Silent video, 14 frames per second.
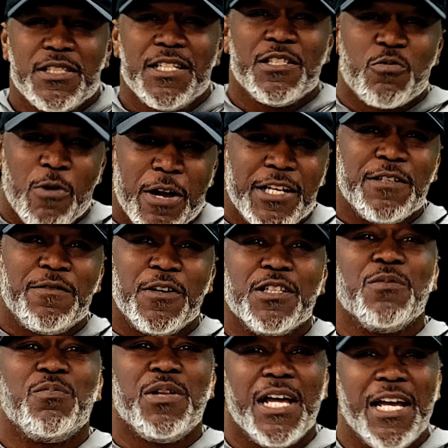gets ready for the
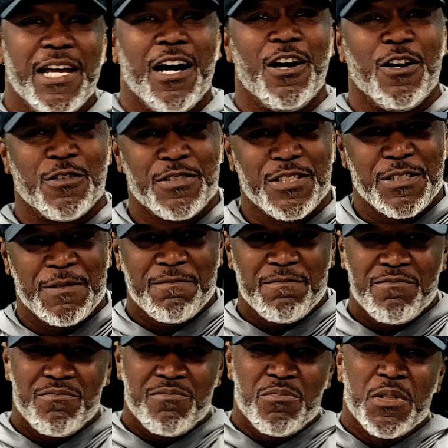playoffs.
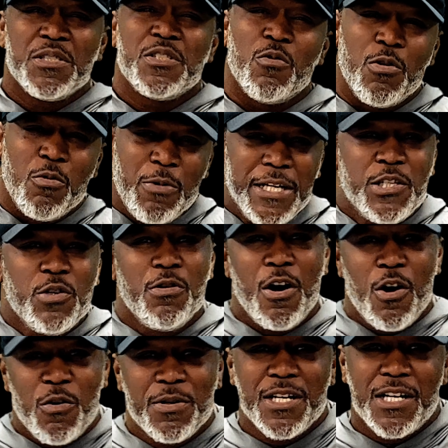So when we do
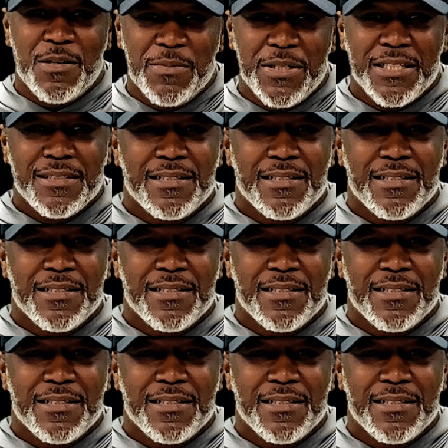homecoming,